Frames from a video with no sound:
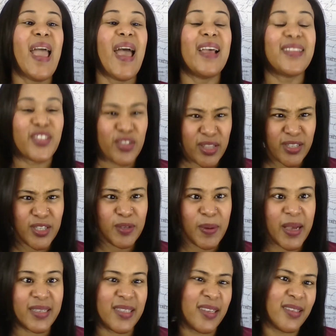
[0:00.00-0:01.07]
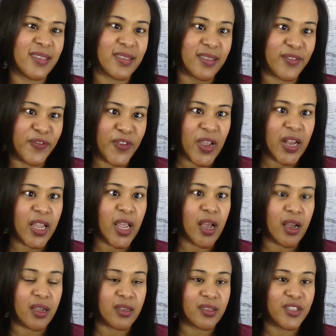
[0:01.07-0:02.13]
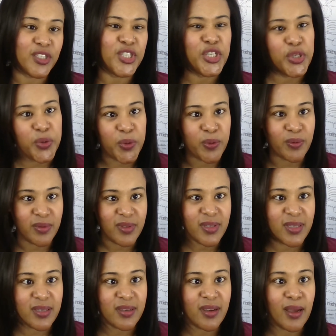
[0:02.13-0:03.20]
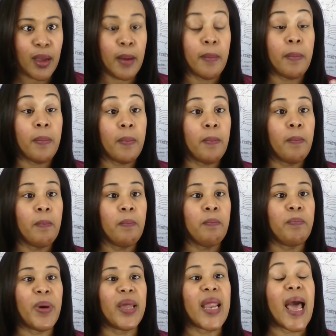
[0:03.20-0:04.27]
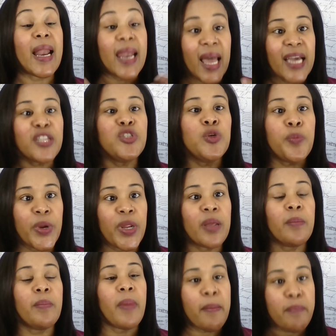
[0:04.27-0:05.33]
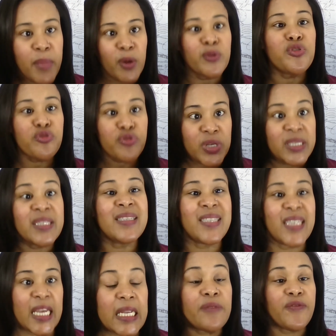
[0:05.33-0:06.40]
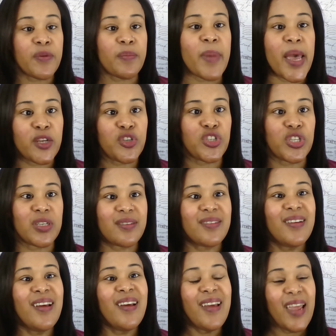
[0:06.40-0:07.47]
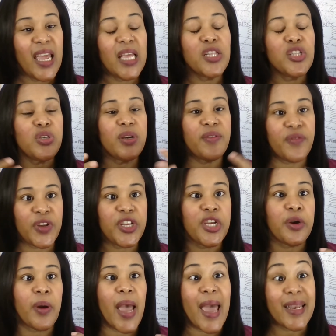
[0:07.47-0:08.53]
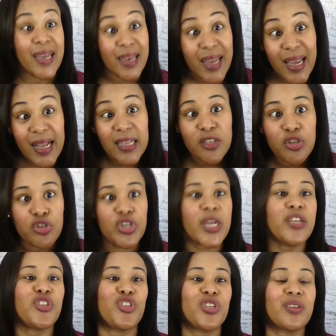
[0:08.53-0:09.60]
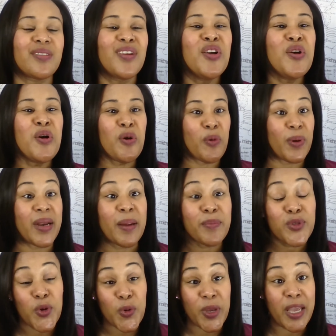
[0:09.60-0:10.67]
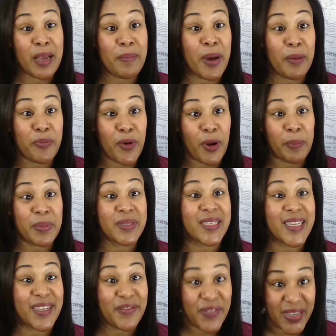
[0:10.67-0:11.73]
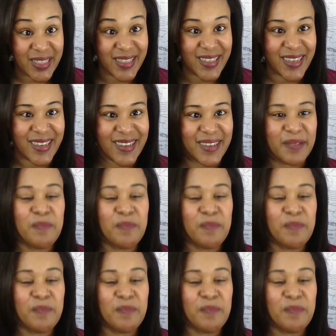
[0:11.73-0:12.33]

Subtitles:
So this is why I said it's fairly new hoons, but I like to bring my most recent information into a video and an illustration when I'm talking about property investing.